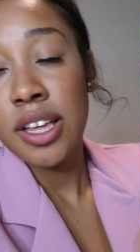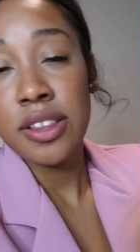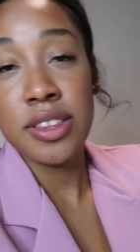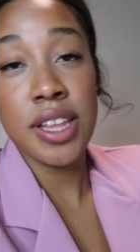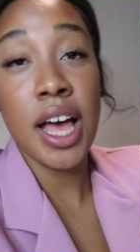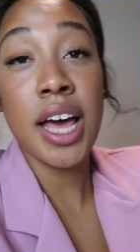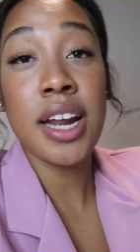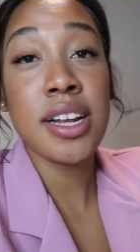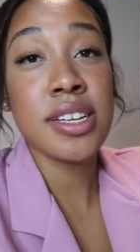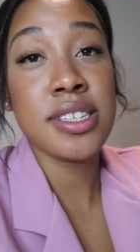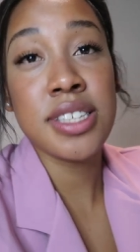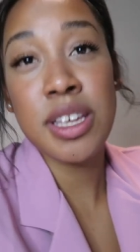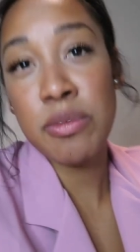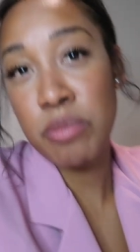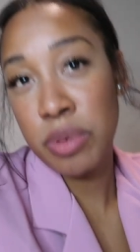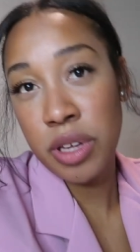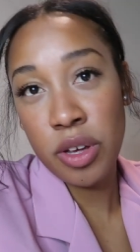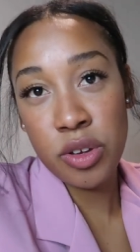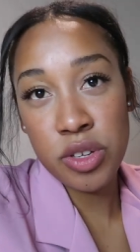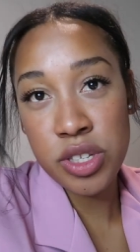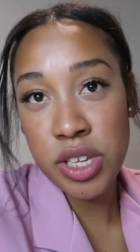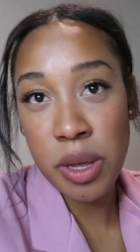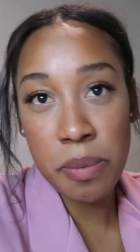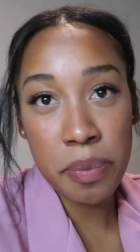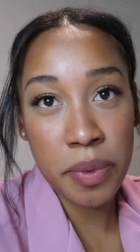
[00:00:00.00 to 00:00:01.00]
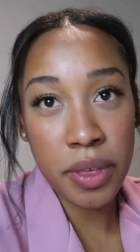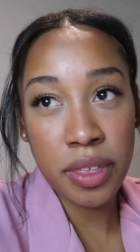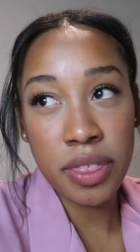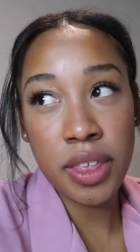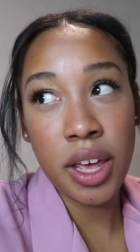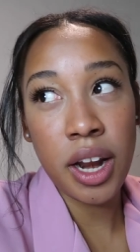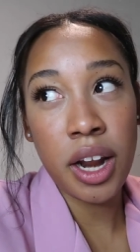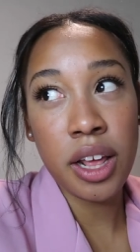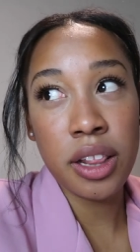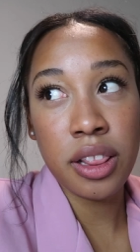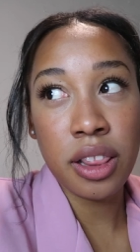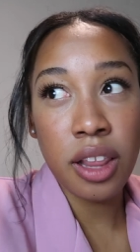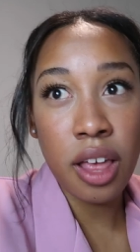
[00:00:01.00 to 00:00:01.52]
That is simply something
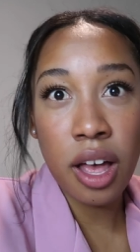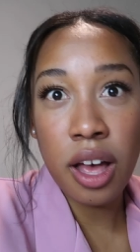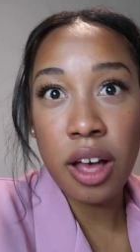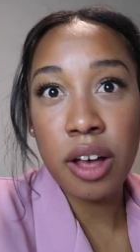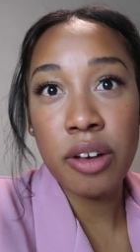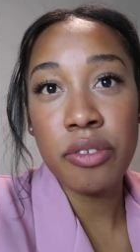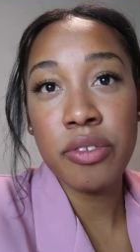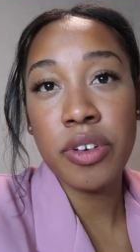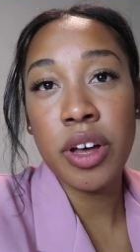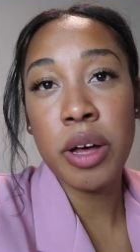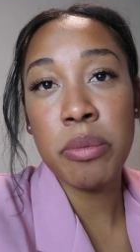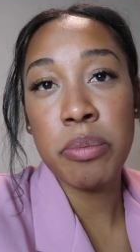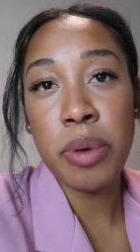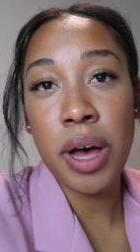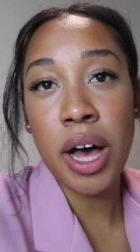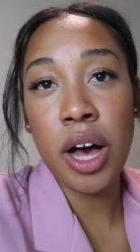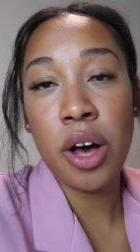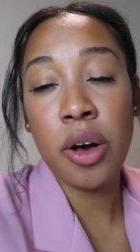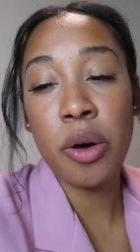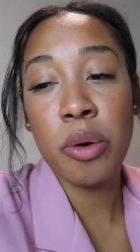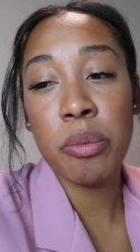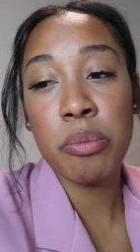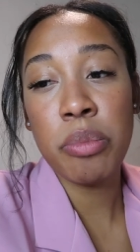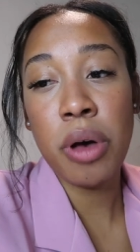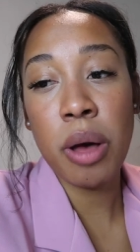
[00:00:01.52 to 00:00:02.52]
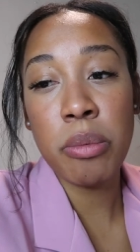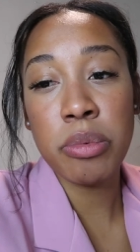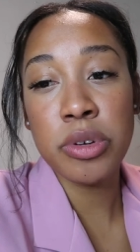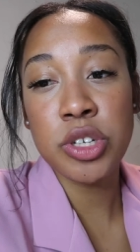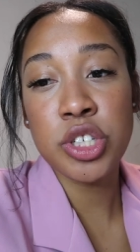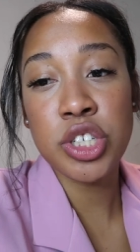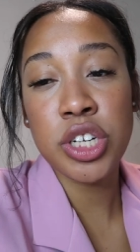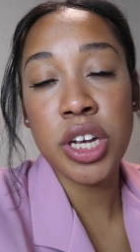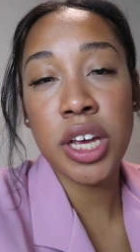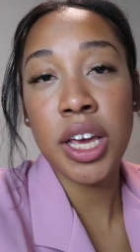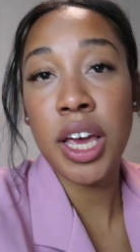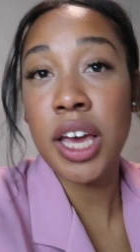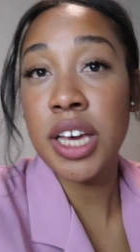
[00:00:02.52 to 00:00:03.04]
that I love about
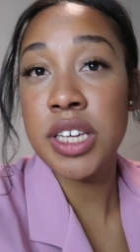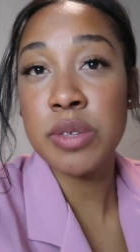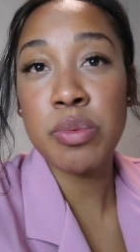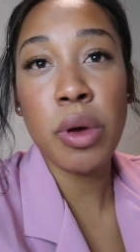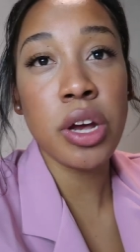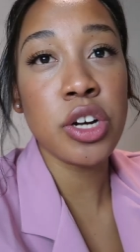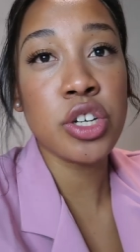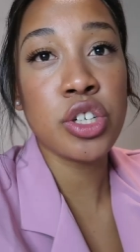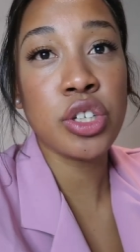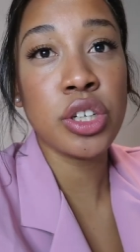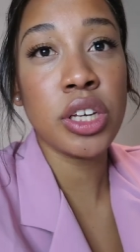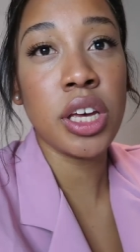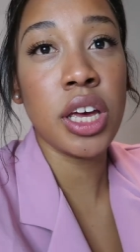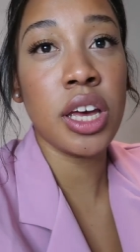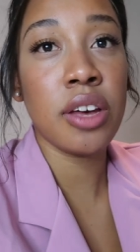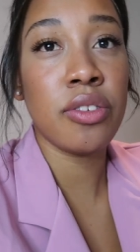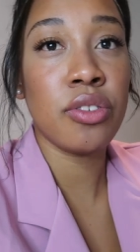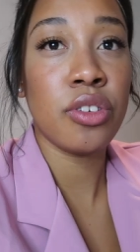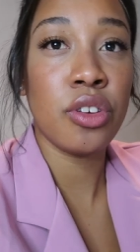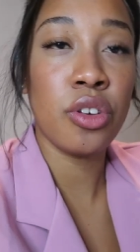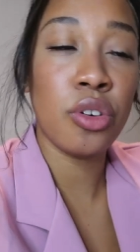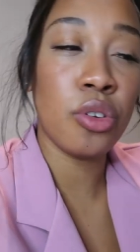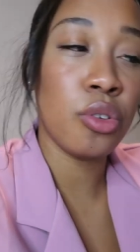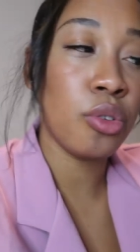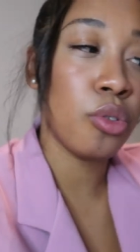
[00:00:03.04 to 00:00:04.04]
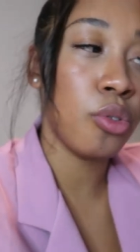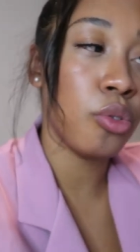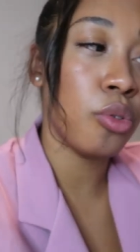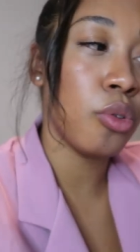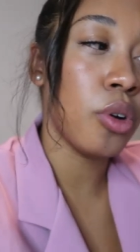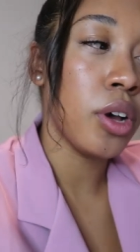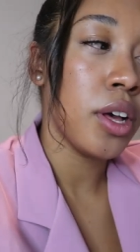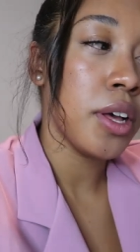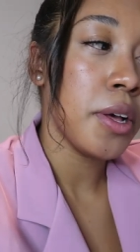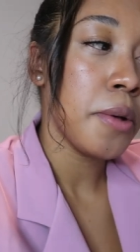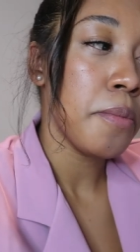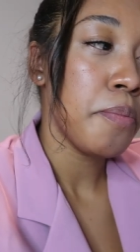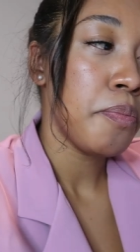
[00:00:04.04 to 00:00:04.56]
publishing, especially if you
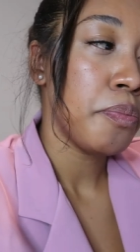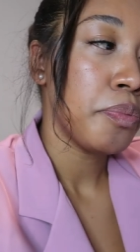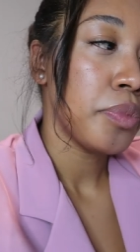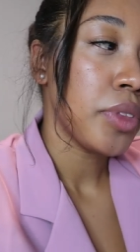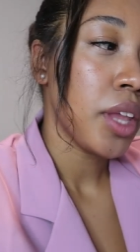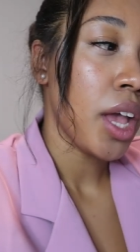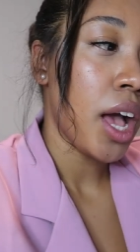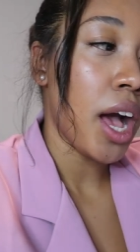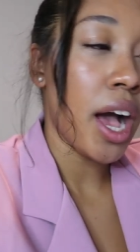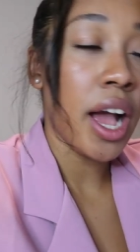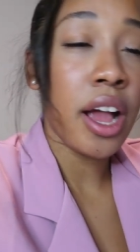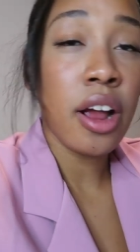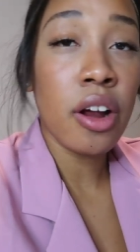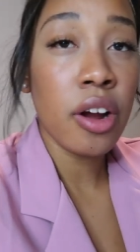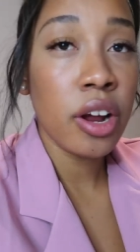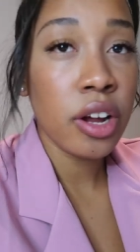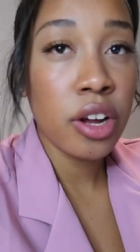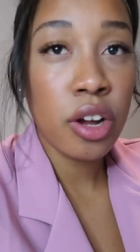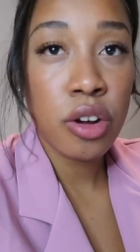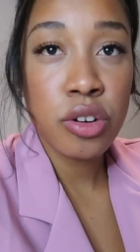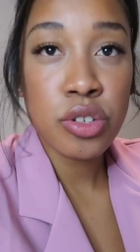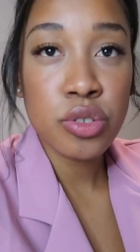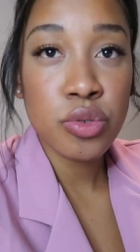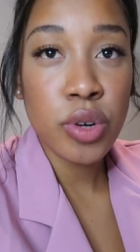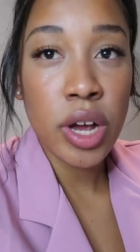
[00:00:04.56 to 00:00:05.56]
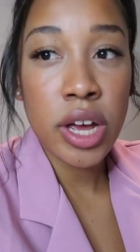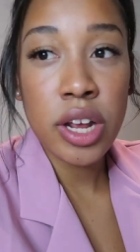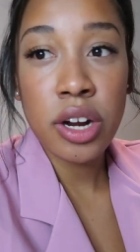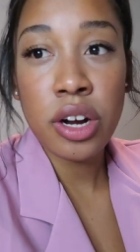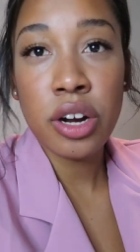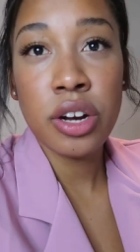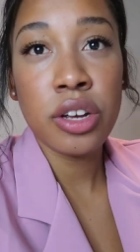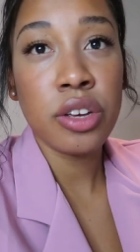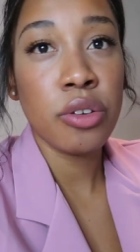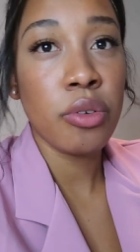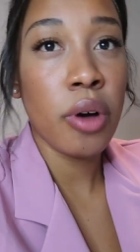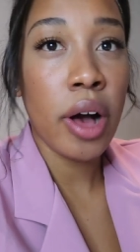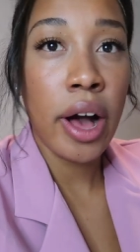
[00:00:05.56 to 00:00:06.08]
hire a
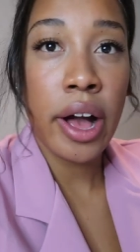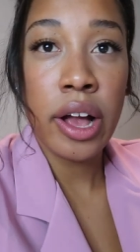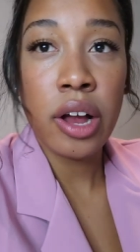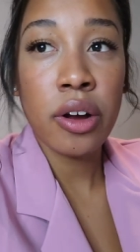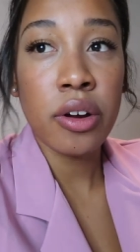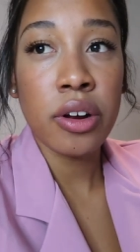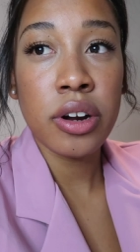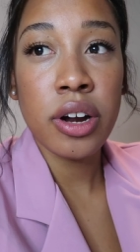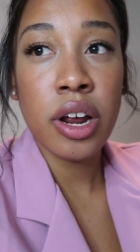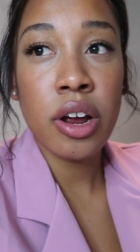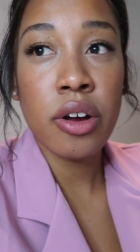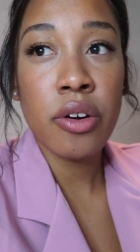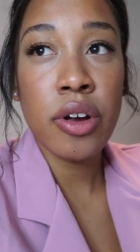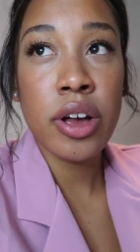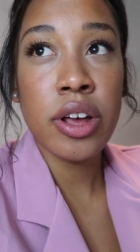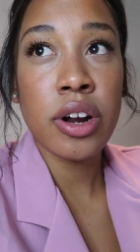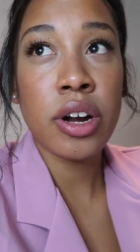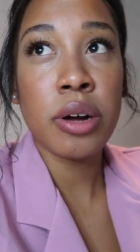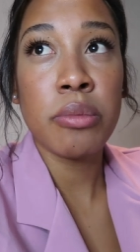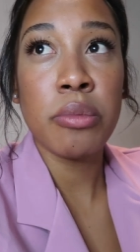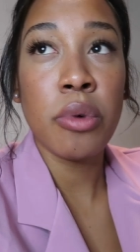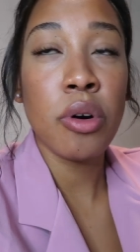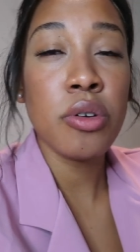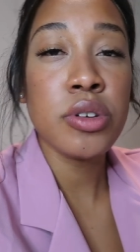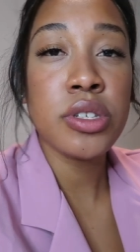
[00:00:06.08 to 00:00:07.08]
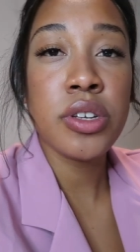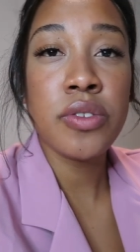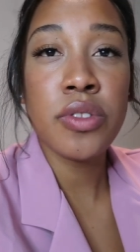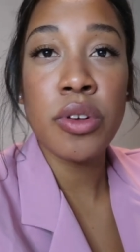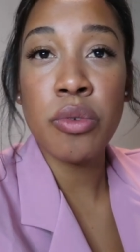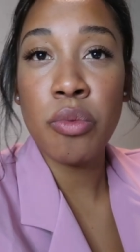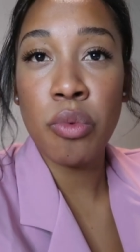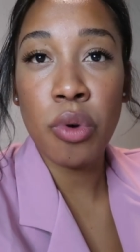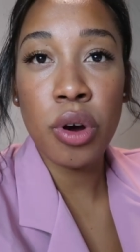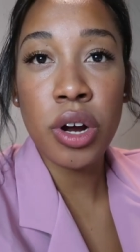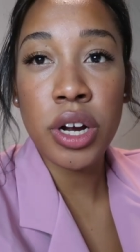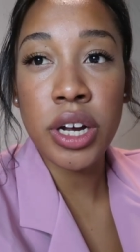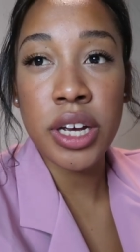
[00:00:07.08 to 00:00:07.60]
ghostwriter, you hire a narrator, most of the
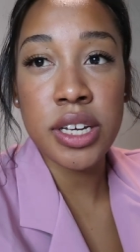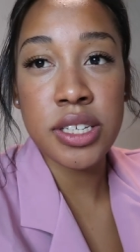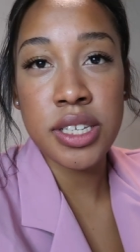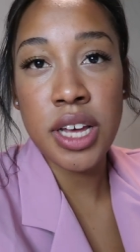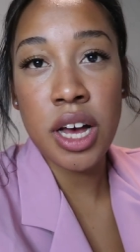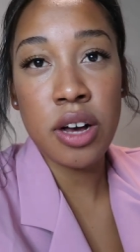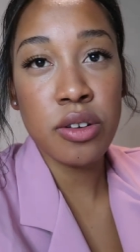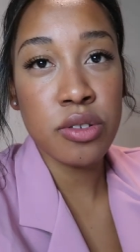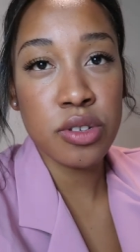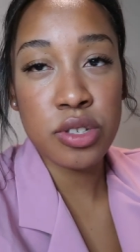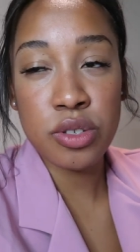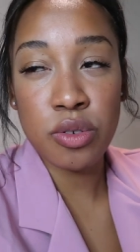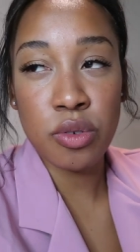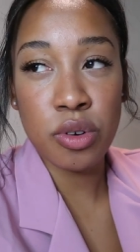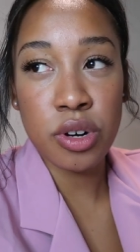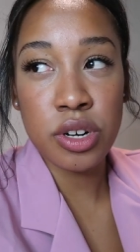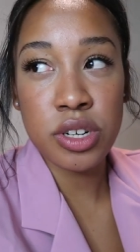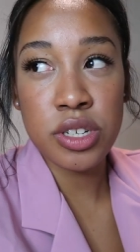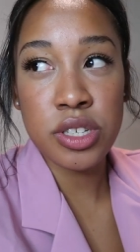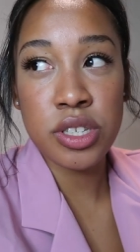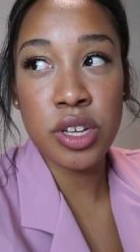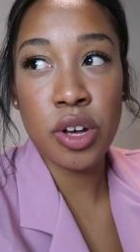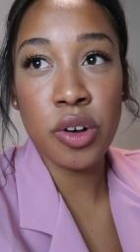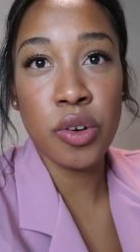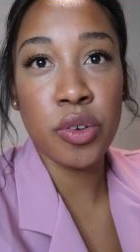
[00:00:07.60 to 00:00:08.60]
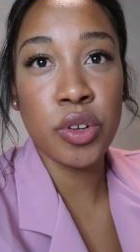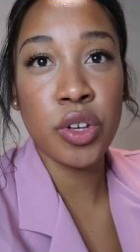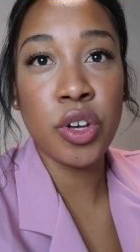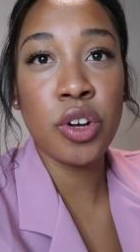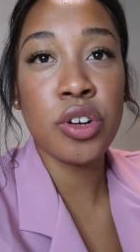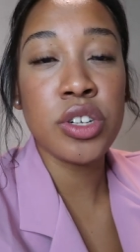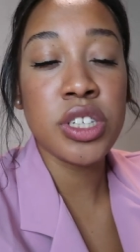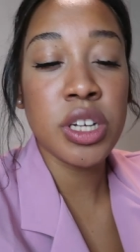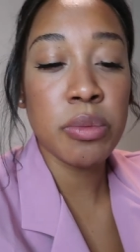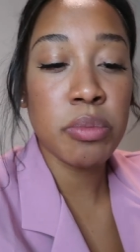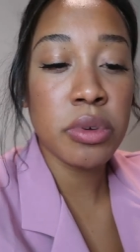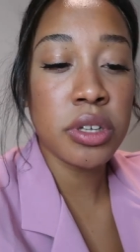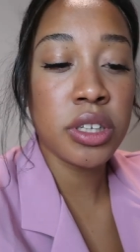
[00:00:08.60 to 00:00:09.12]
work is outsourced. So
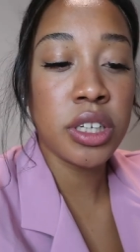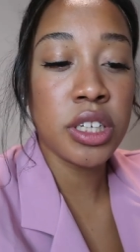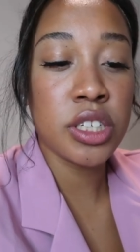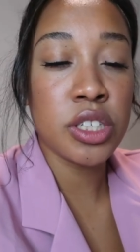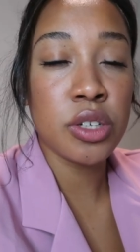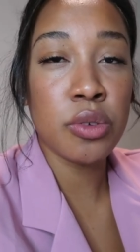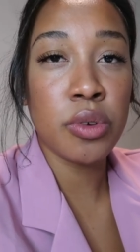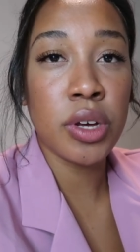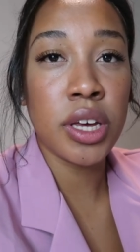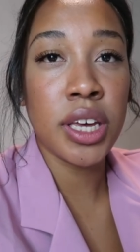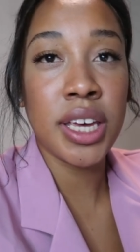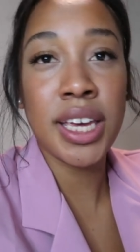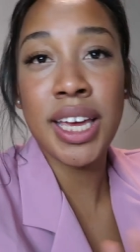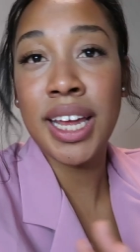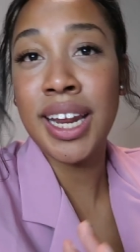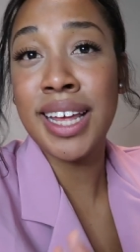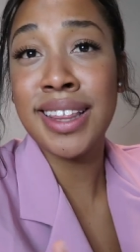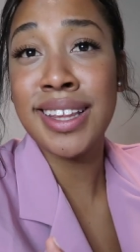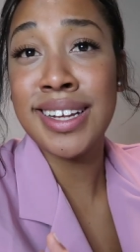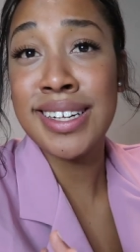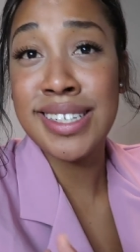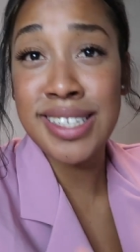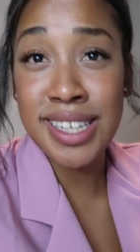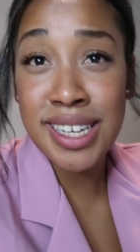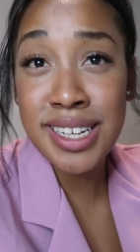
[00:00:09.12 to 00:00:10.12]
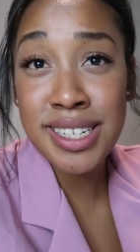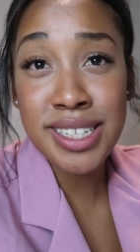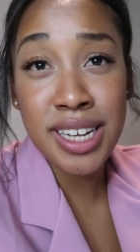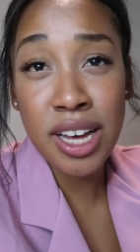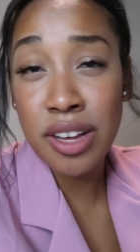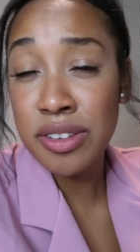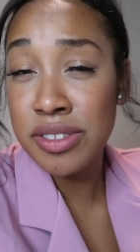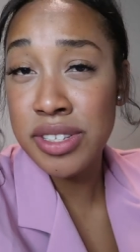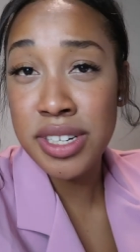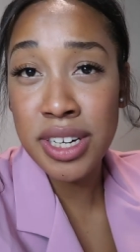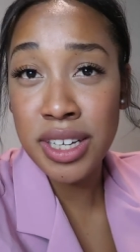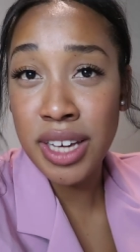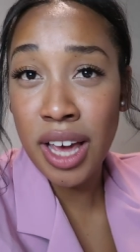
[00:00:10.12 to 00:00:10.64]
you're typically getting the
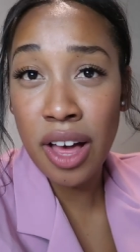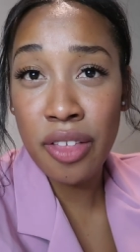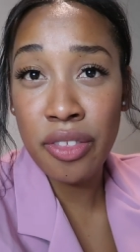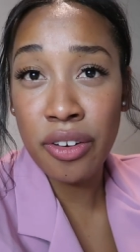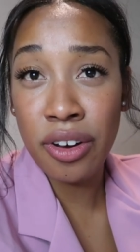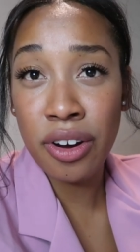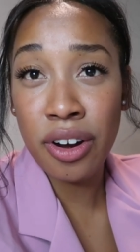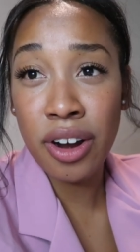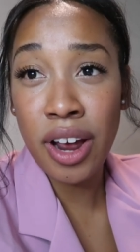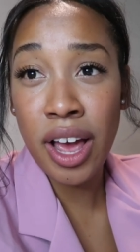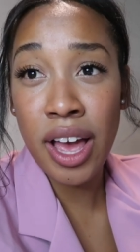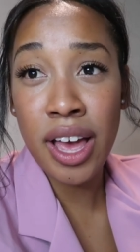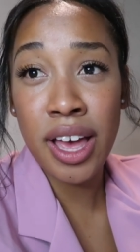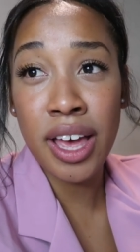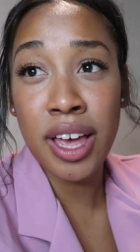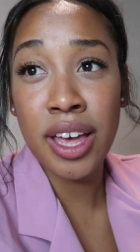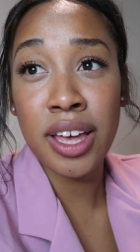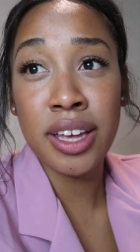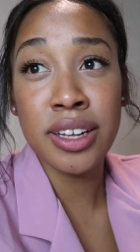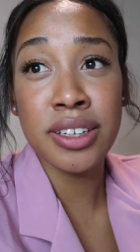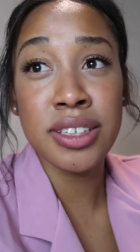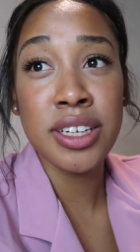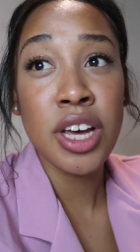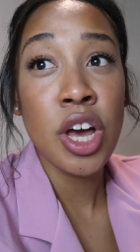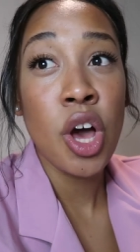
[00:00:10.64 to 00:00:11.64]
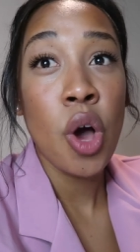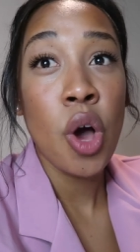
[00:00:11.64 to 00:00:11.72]
details together, and